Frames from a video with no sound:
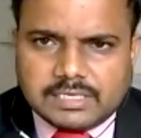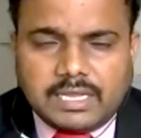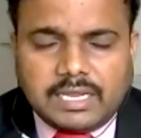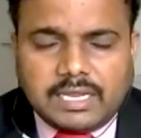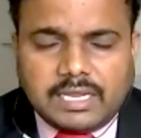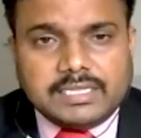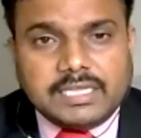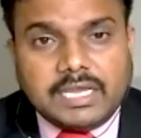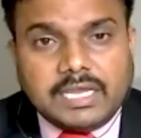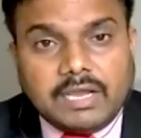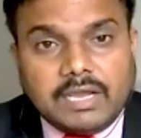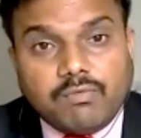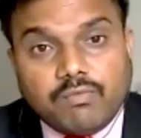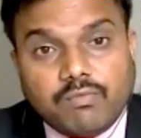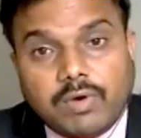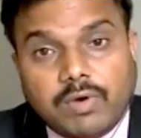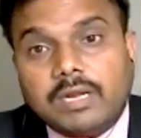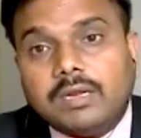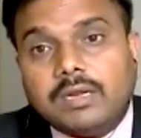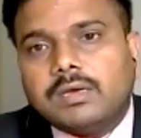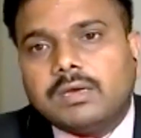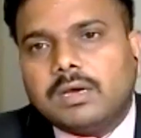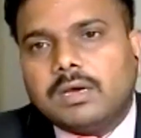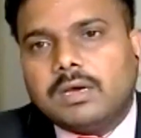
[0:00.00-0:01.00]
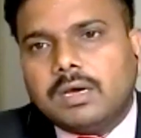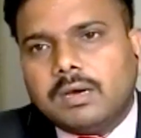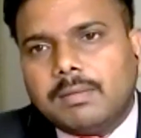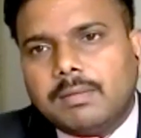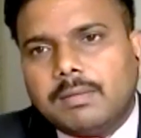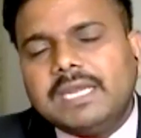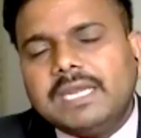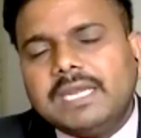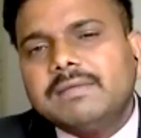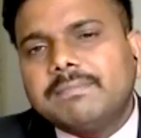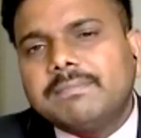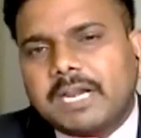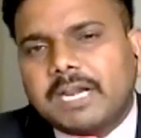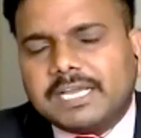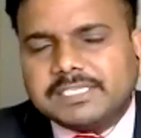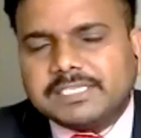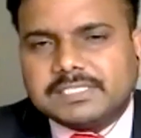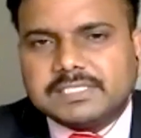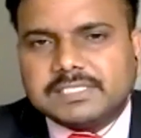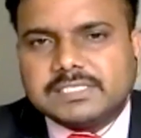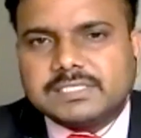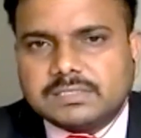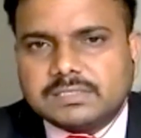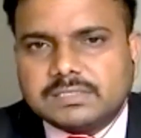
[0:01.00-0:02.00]
They have won many
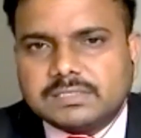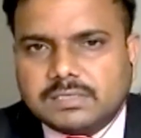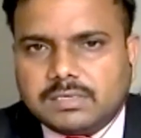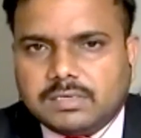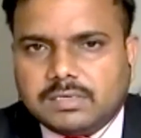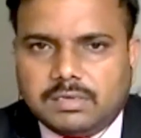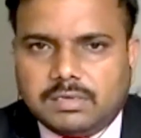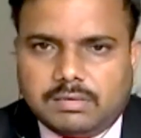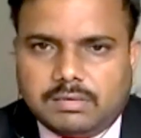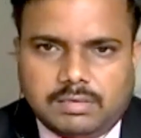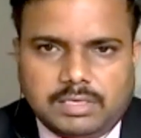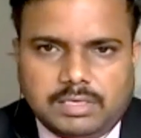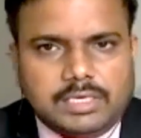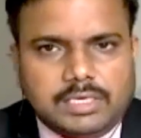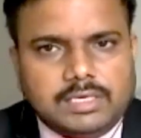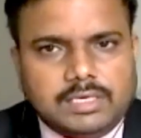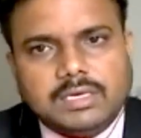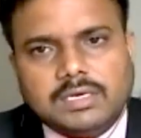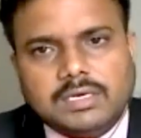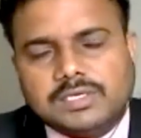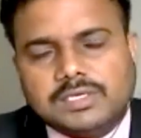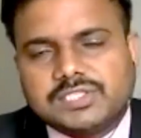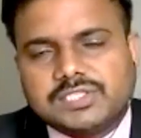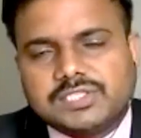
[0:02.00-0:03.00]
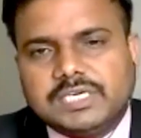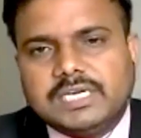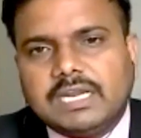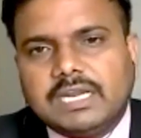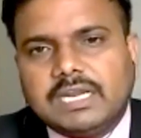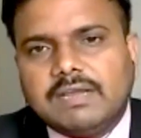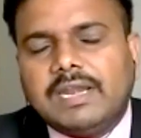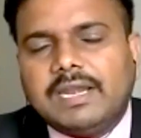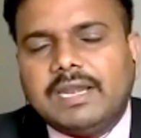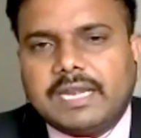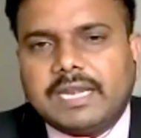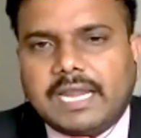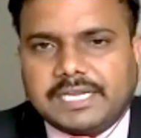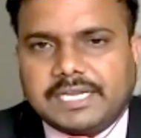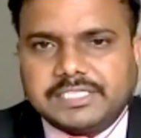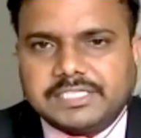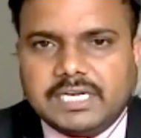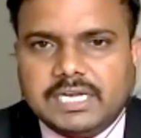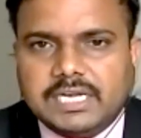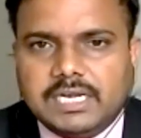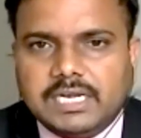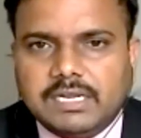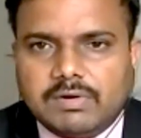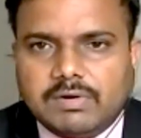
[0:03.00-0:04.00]
prizes in state level and
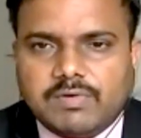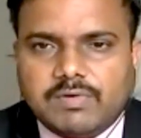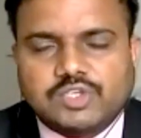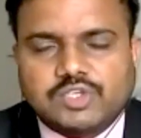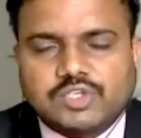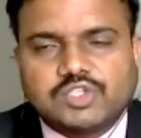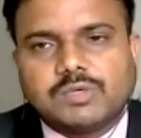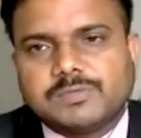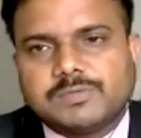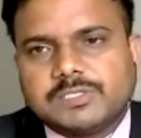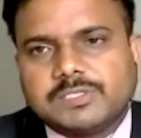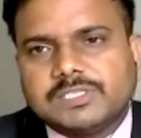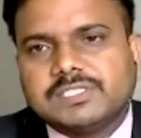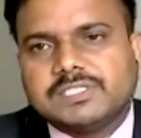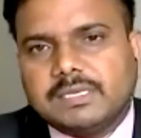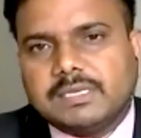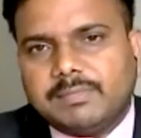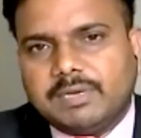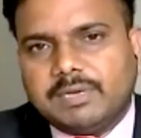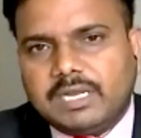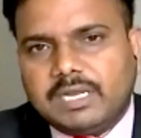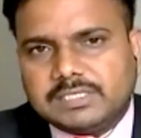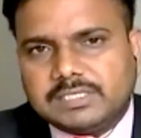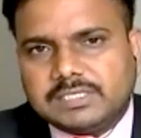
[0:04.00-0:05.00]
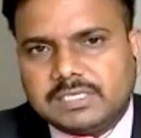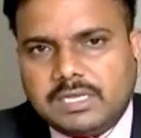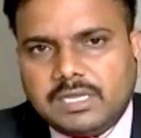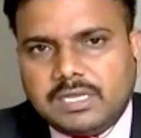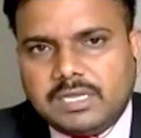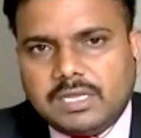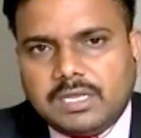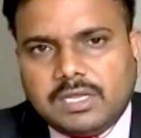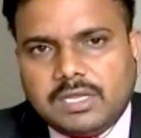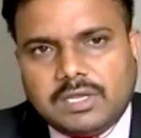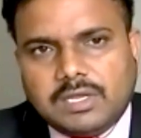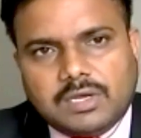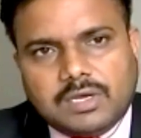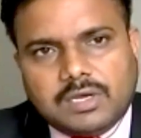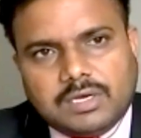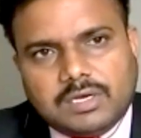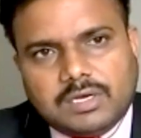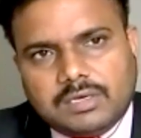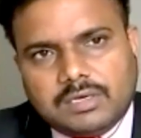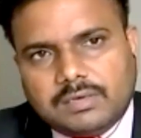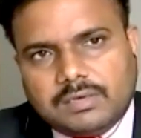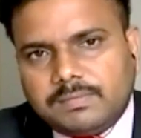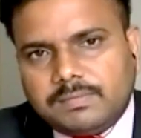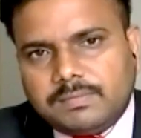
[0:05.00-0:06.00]
national level workshops and seminars
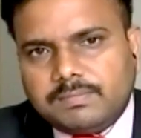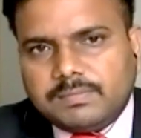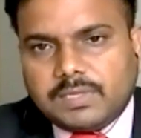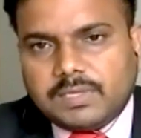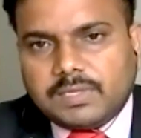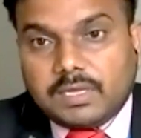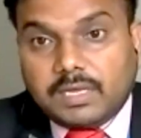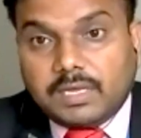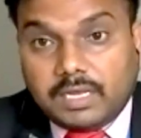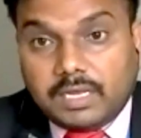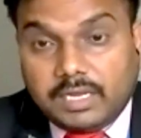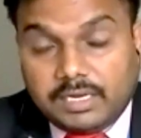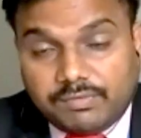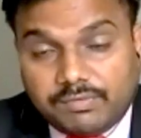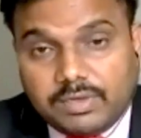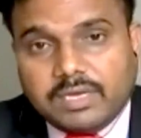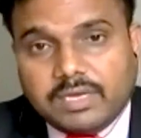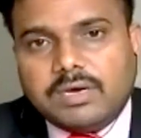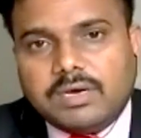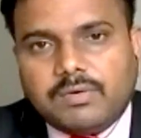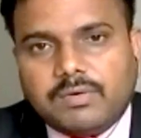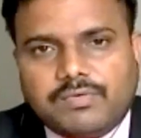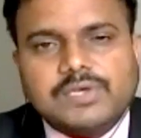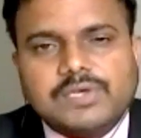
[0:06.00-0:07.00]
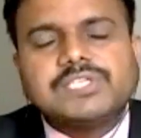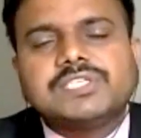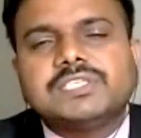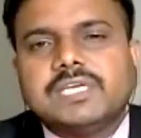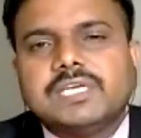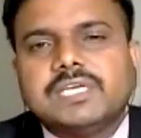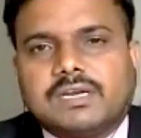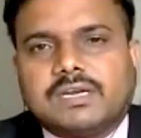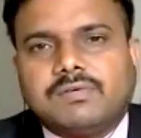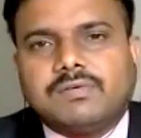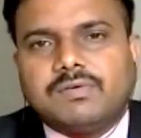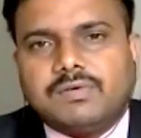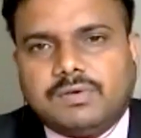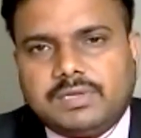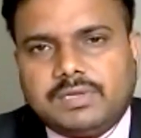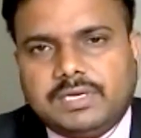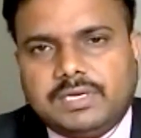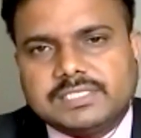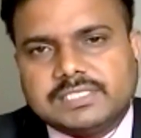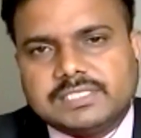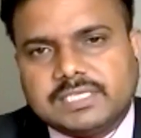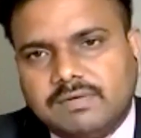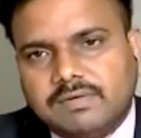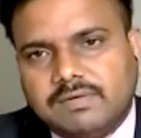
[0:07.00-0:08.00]
in first year
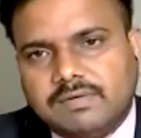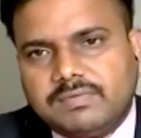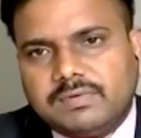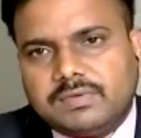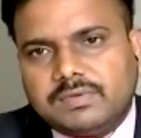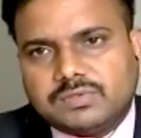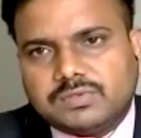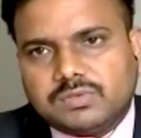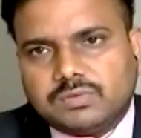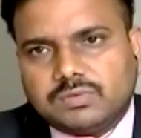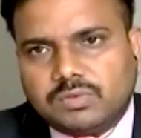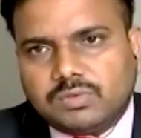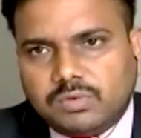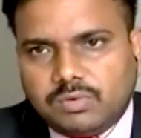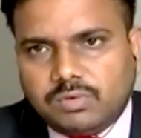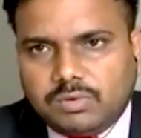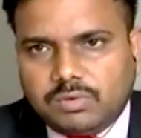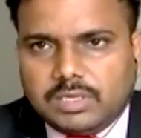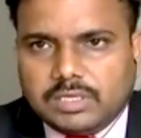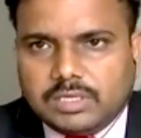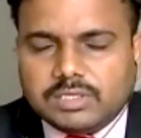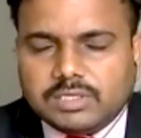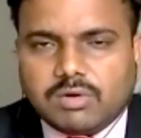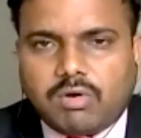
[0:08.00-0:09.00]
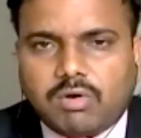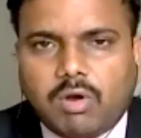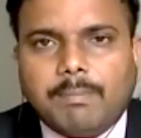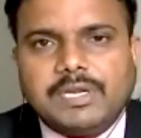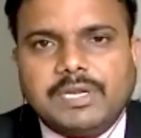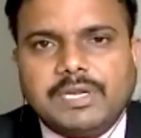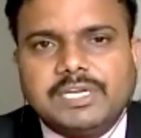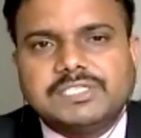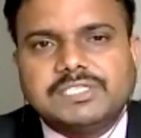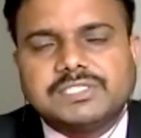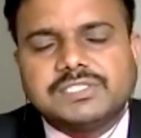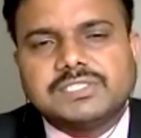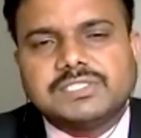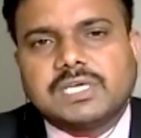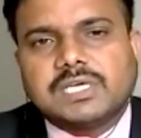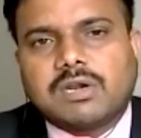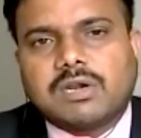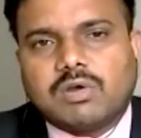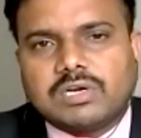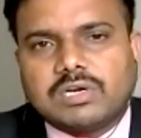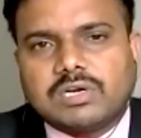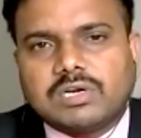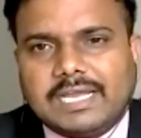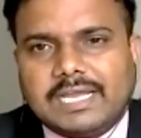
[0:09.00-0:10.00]
itself. So though the competitions are
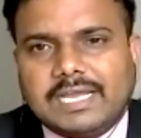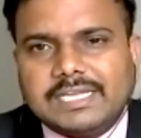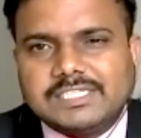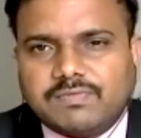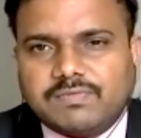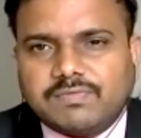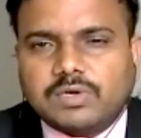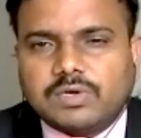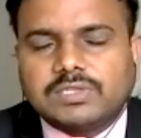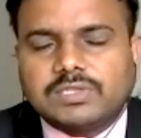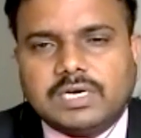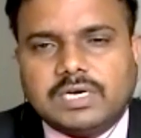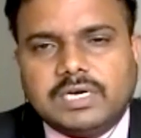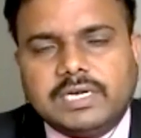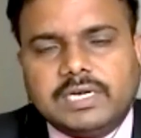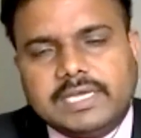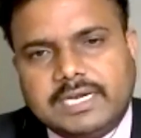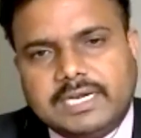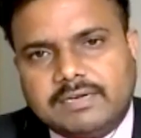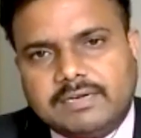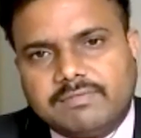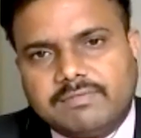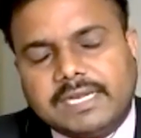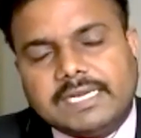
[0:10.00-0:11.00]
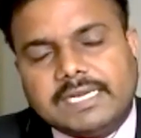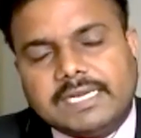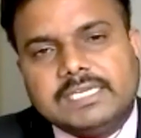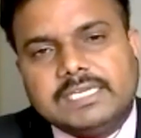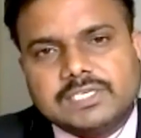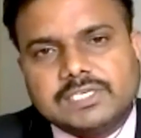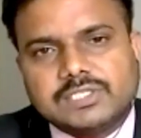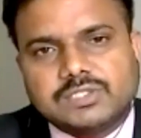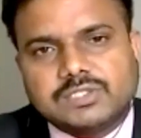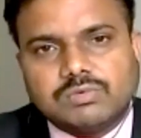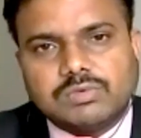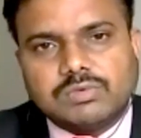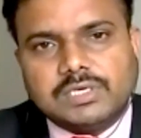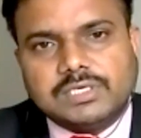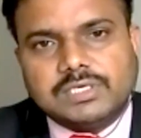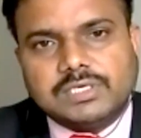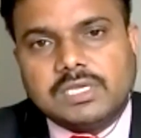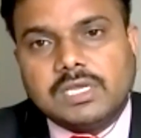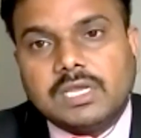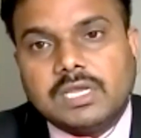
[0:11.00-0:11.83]
organized for third year and final year students,